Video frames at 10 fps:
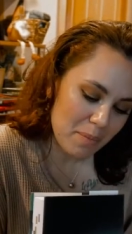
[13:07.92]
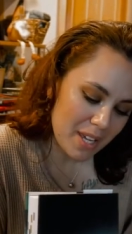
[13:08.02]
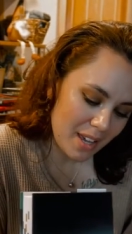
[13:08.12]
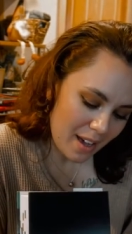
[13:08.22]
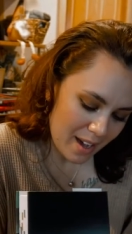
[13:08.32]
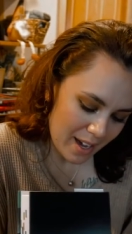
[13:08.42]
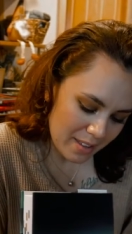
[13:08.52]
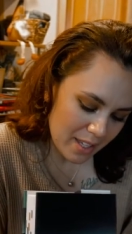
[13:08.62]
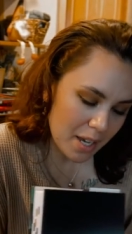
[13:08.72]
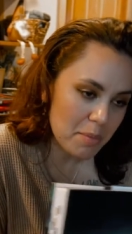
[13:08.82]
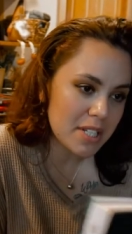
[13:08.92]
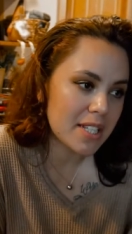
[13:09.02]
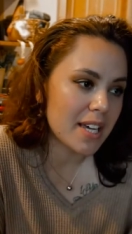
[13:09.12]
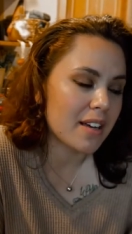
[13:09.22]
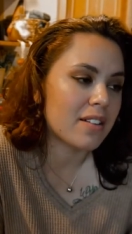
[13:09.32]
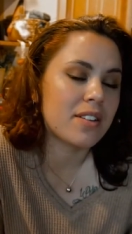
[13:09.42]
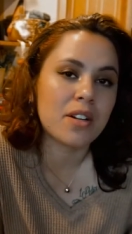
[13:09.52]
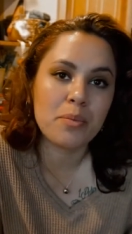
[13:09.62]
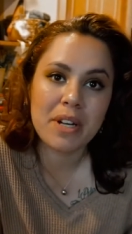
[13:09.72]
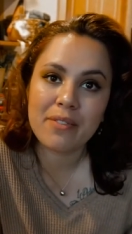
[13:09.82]
but yeah, I think I'm gonna take a
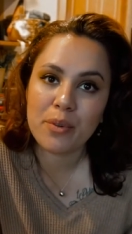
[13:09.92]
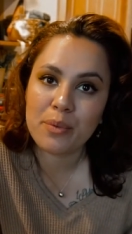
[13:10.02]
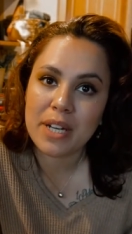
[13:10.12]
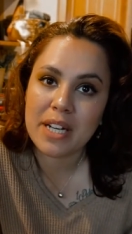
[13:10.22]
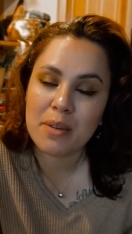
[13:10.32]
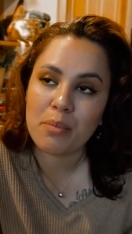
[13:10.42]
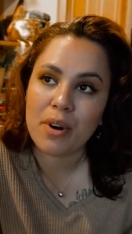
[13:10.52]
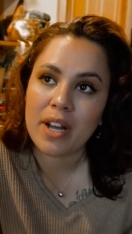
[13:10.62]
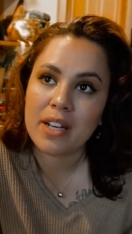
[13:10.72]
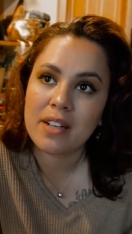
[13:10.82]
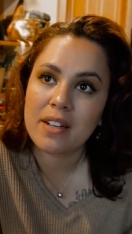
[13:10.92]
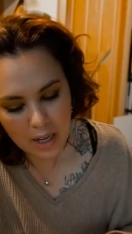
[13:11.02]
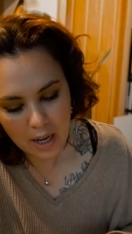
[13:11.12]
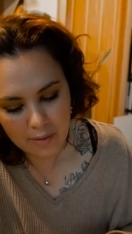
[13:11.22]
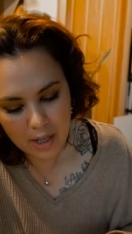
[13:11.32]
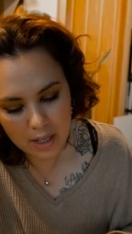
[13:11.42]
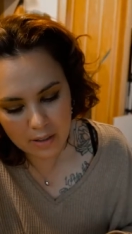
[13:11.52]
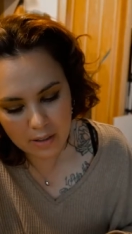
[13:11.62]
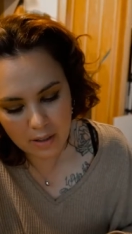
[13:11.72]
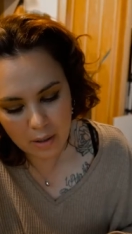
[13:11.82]
little bit of a reading break. I've
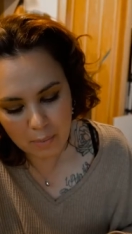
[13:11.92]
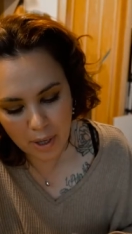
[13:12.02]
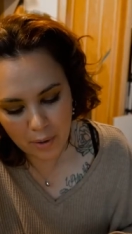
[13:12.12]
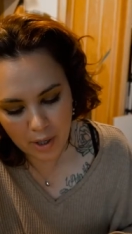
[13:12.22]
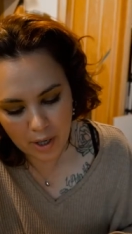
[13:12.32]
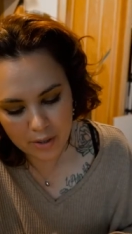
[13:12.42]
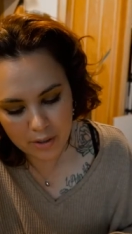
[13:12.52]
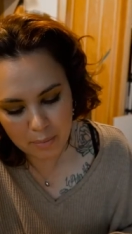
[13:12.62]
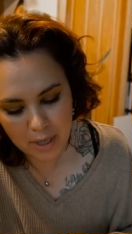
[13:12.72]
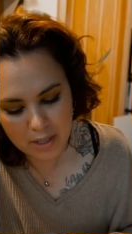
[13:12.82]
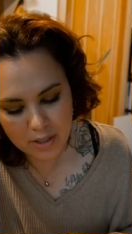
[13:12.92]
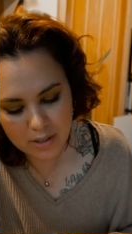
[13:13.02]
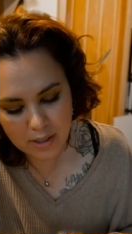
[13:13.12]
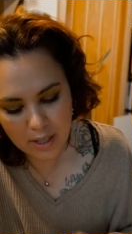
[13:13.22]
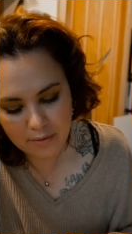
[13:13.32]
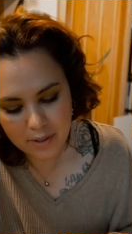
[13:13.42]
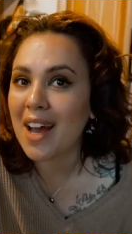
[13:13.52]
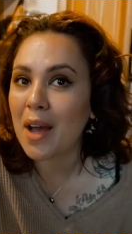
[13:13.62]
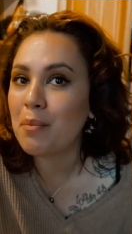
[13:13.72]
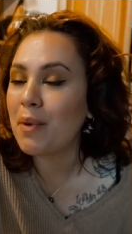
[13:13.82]
got about 100 pages left.
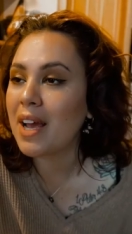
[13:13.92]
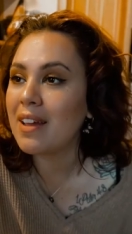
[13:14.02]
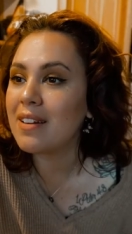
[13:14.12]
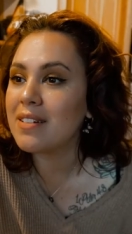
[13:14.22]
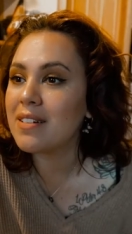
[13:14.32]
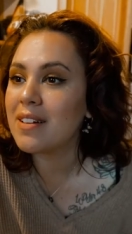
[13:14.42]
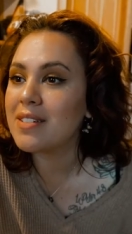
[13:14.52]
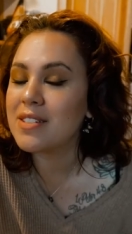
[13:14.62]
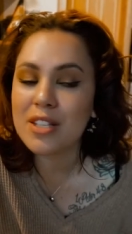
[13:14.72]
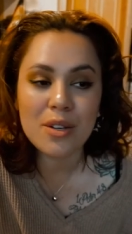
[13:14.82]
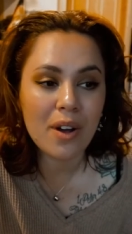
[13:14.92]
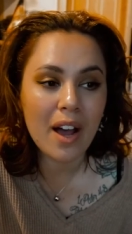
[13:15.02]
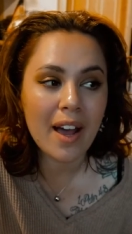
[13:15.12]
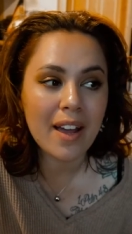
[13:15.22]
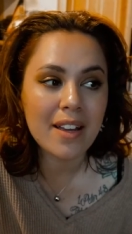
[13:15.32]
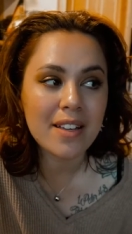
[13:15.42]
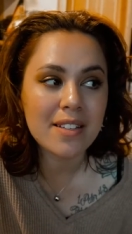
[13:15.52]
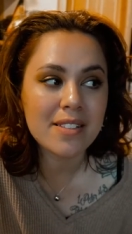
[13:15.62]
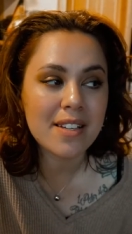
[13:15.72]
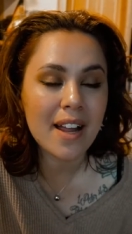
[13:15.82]
I might see you
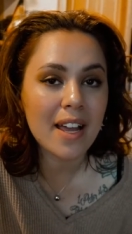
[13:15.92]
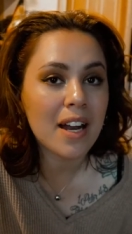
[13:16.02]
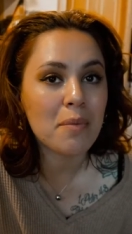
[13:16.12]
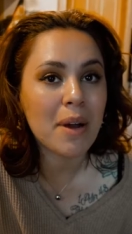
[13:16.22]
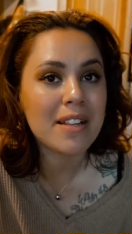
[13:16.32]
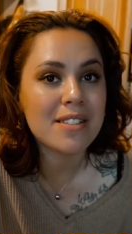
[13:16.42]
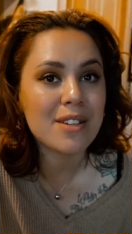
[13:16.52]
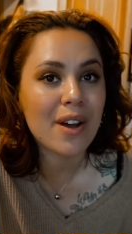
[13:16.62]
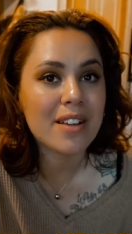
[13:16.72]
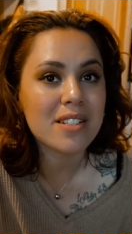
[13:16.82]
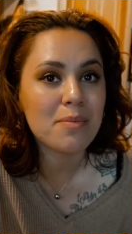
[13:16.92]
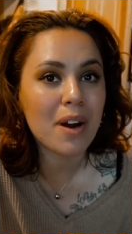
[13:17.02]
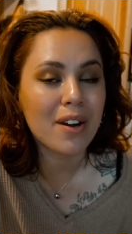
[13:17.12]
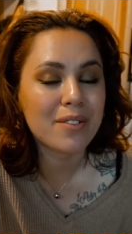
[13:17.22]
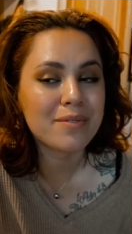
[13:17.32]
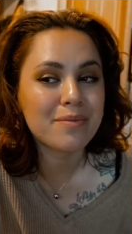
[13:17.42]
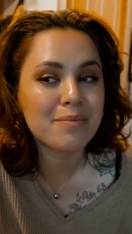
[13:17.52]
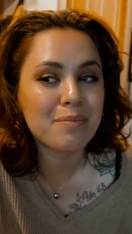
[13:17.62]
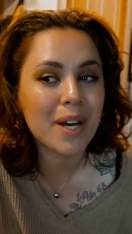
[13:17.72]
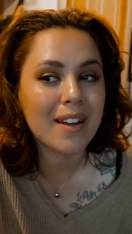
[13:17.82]
guys tonight, I might see you guys tomorrow.
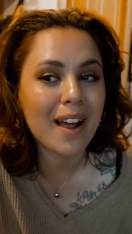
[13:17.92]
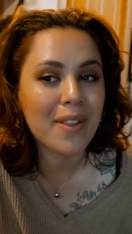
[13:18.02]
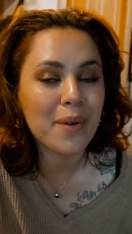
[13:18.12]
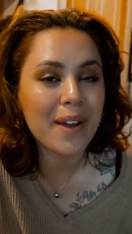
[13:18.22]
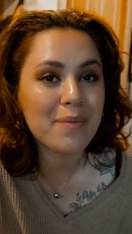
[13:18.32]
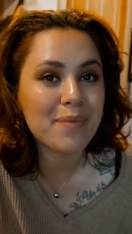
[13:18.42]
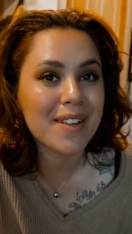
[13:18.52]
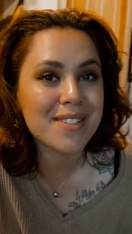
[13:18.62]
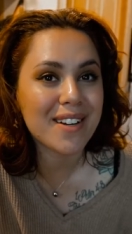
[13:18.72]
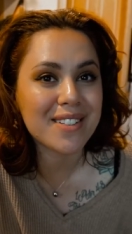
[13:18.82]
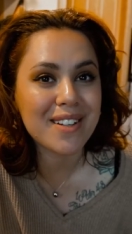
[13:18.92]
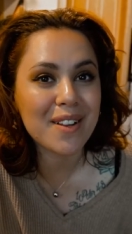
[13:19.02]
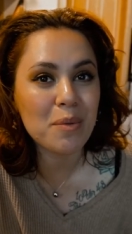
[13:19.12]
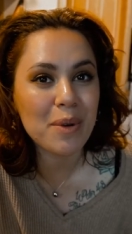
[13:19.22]
But either way, I'll talk to you a little